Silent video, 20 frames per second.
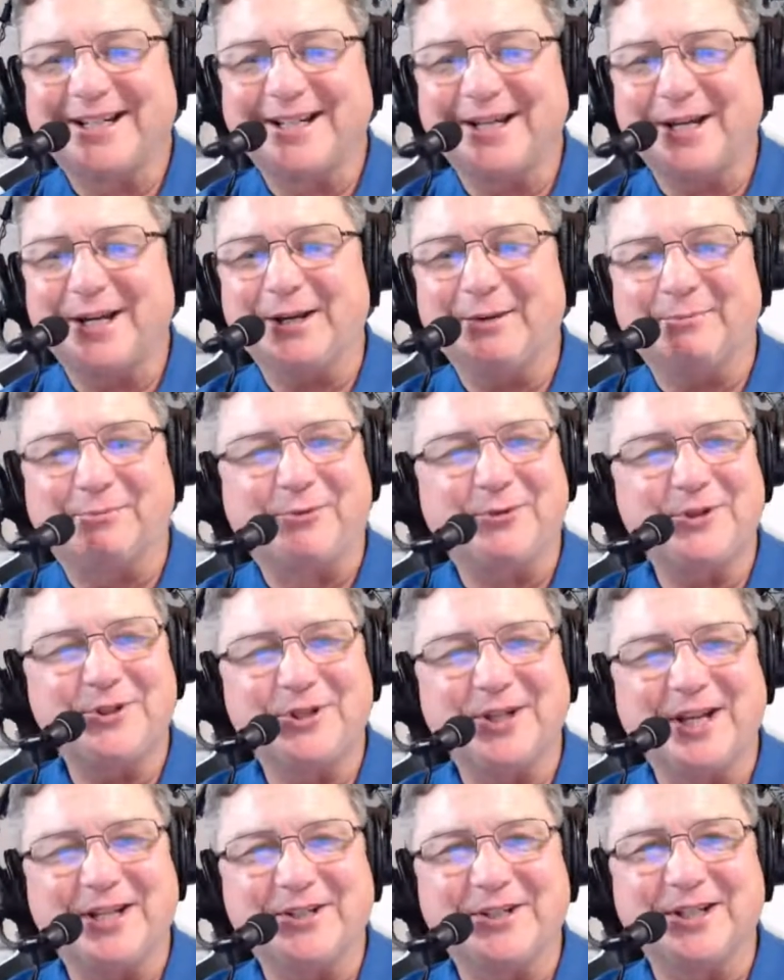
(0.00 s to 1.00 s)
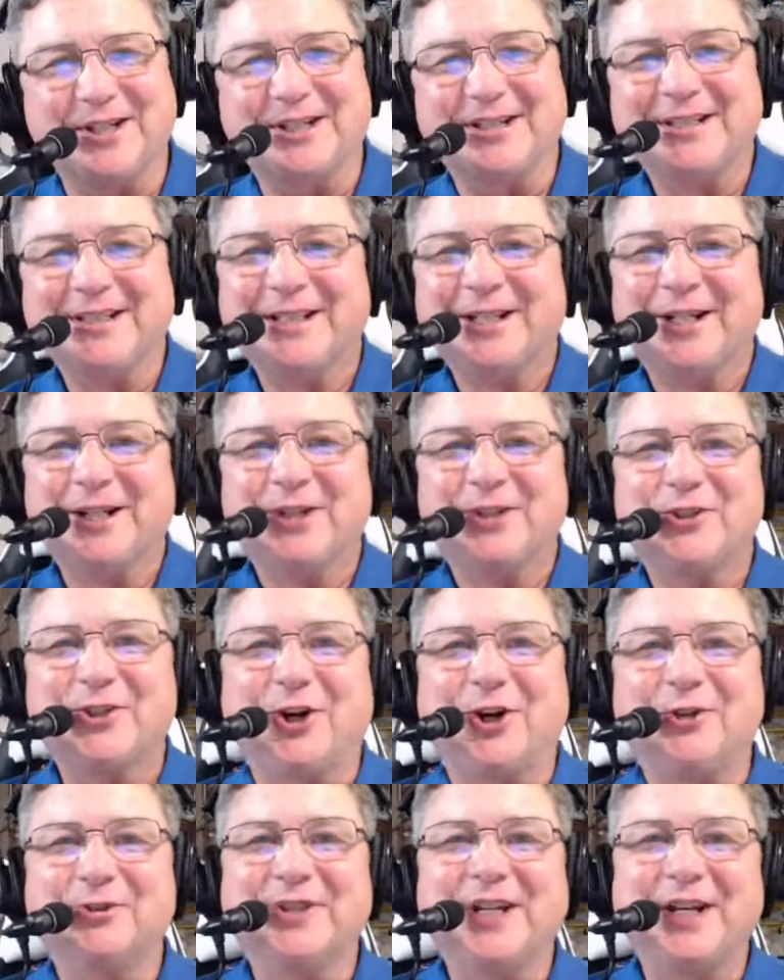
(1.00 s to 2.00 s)
I appreciate you.
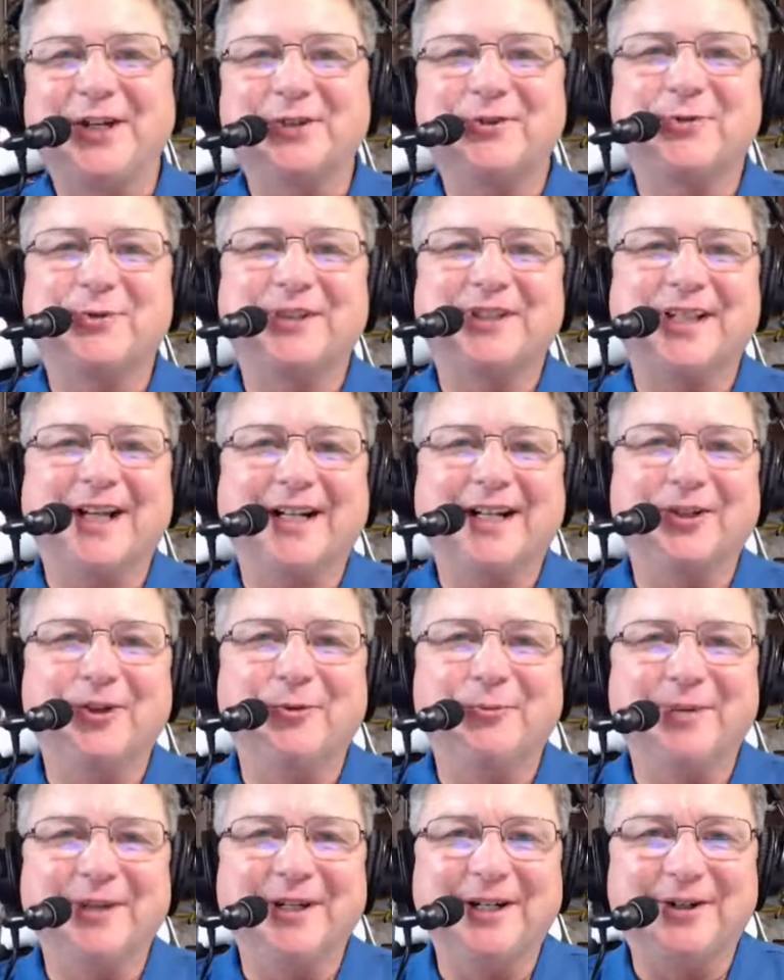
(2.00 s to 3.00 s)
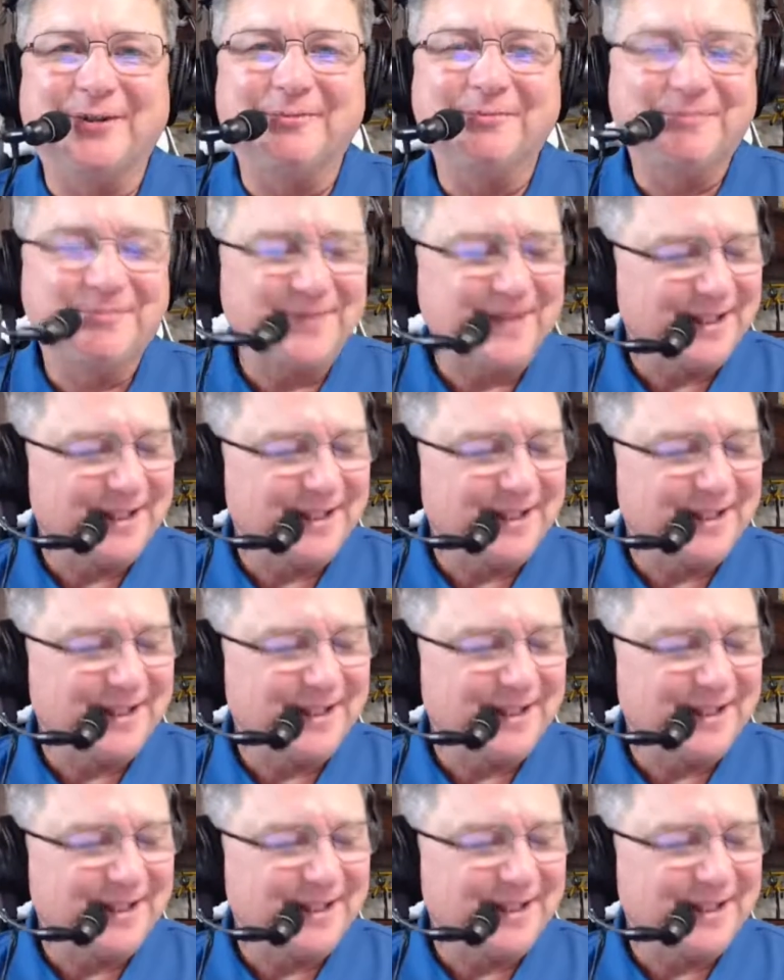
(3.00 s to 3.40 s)
Tall Tales with Taco Bell.